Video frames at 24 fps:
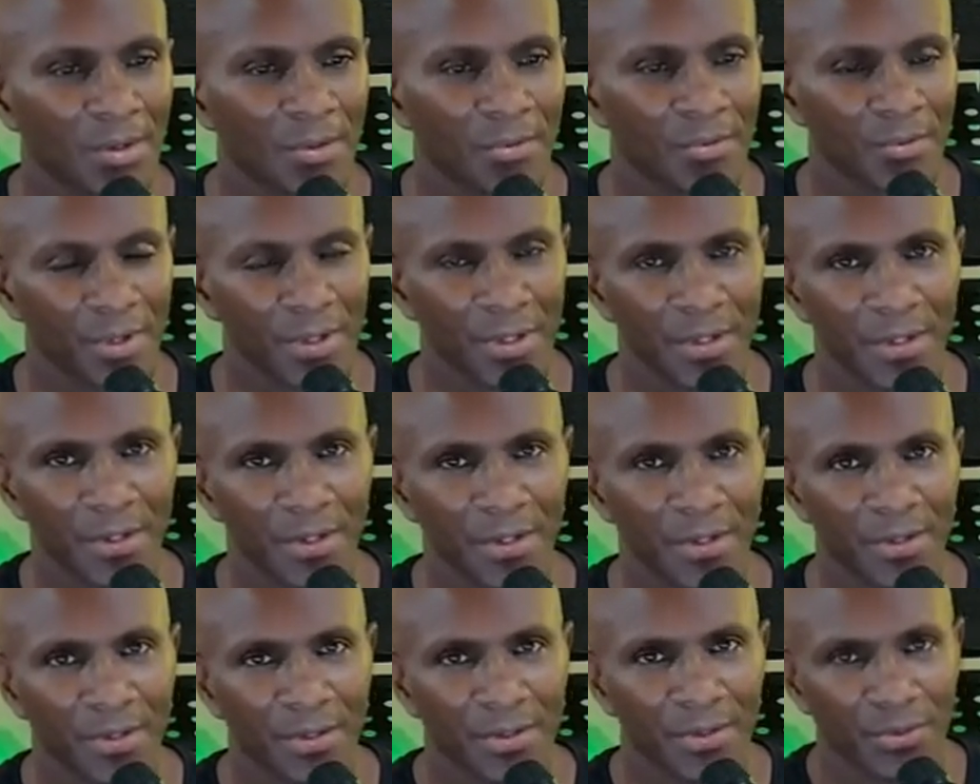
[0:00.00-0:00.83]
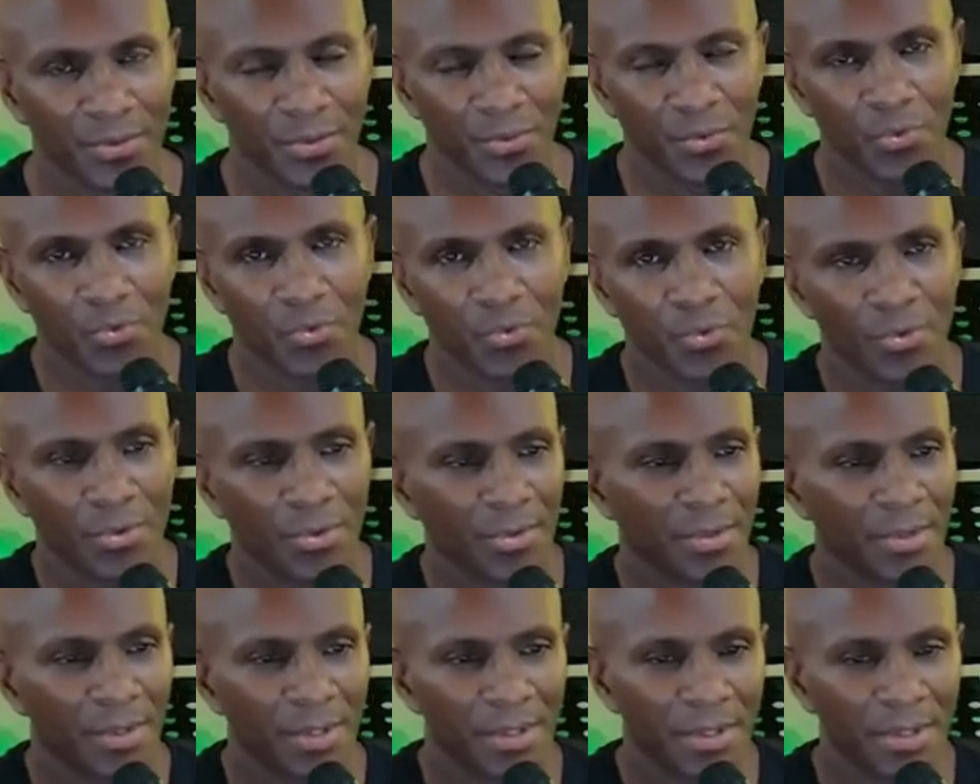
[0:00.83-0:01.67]
really do
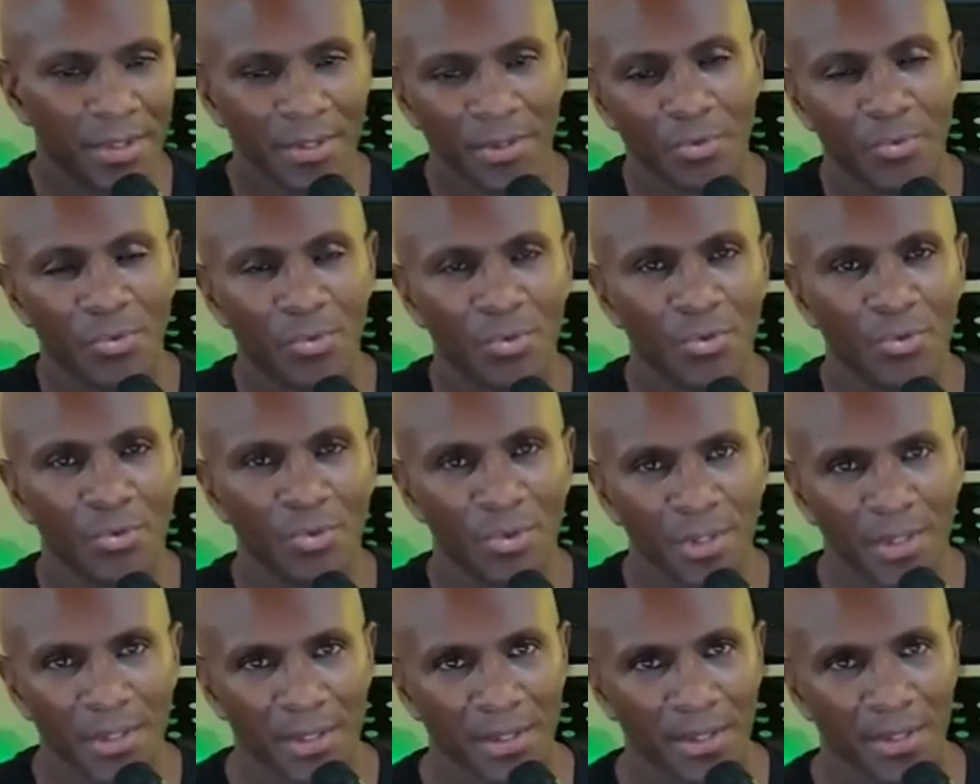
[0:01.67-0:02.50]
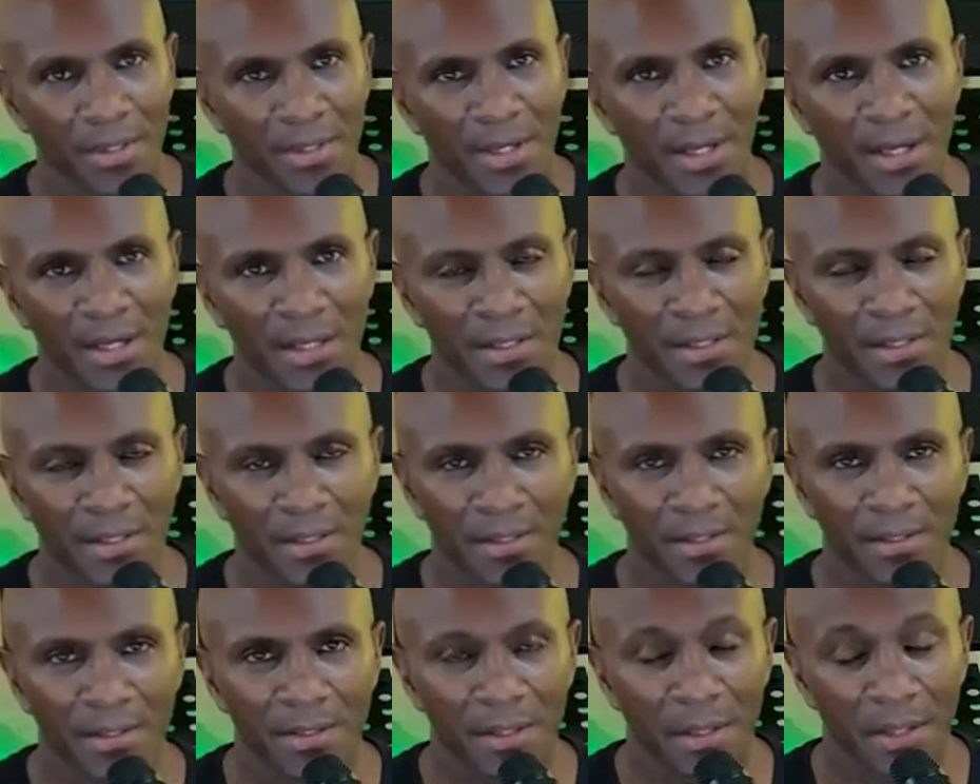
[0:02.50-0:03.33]
these two units
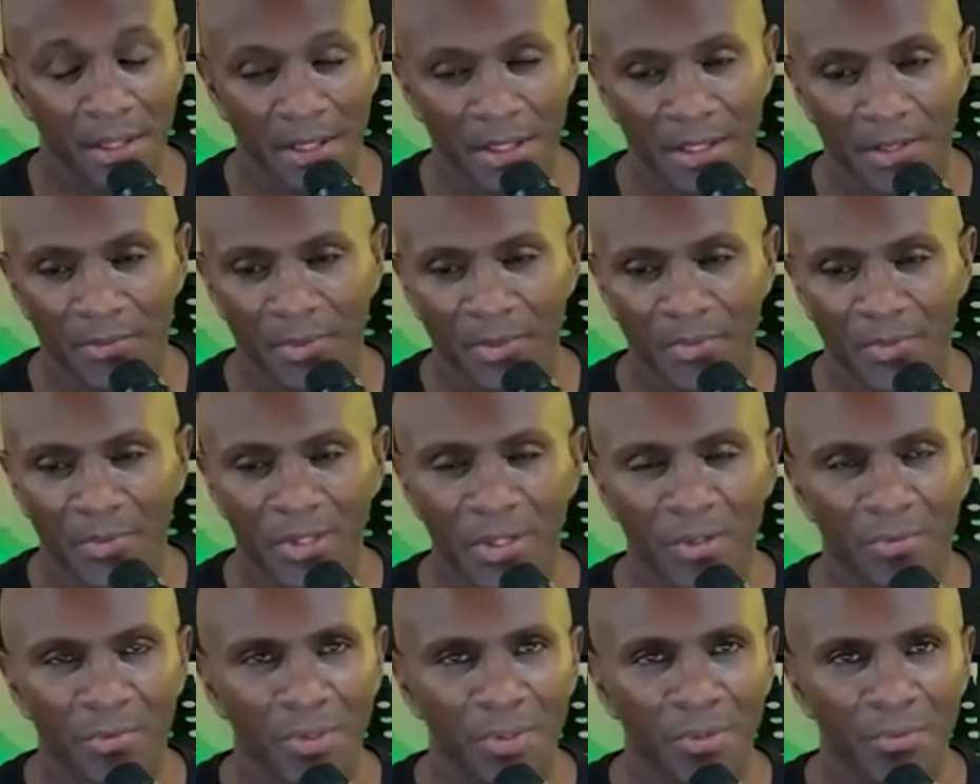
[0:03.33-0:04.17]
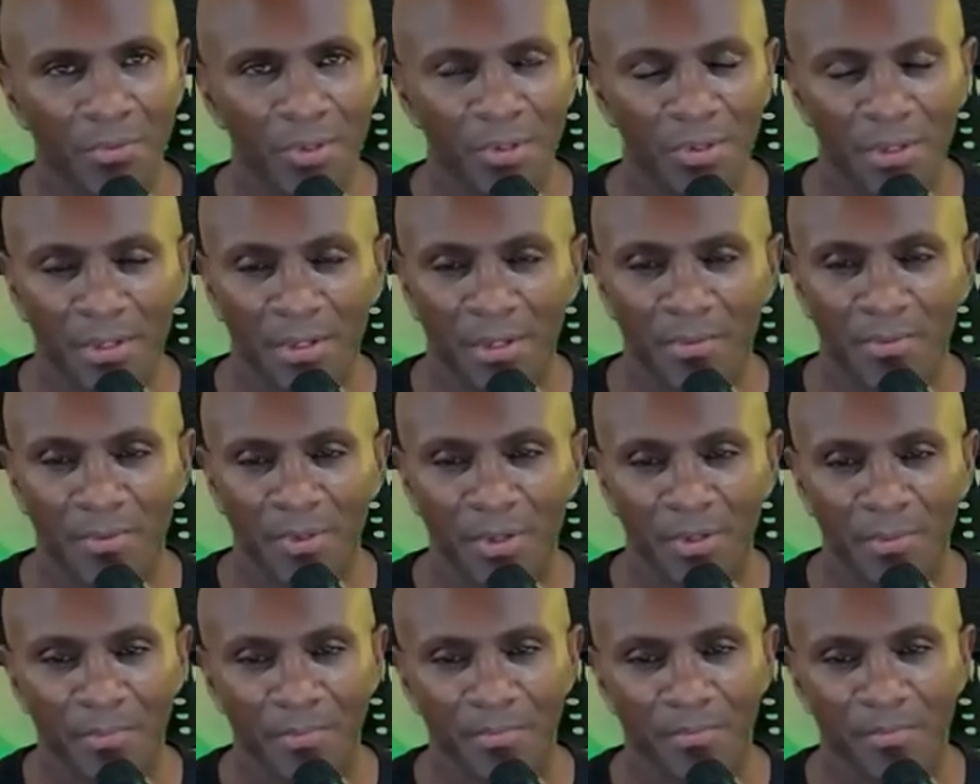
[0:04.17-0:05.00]
last? And again, let me begin with the Windows
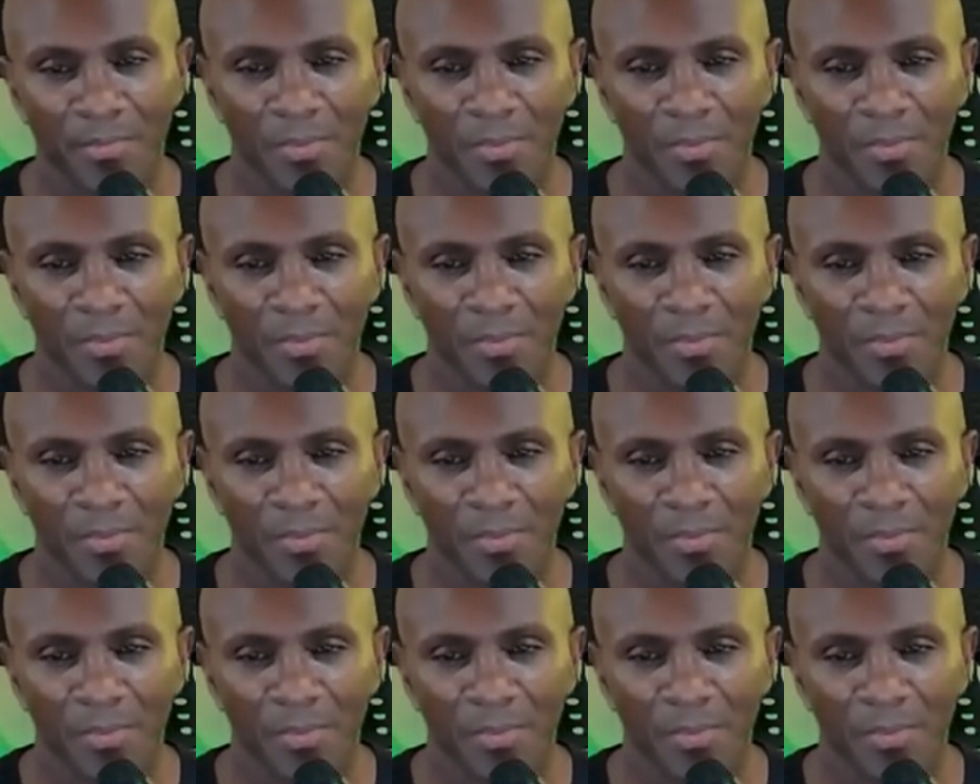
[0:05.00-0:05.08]
laptop.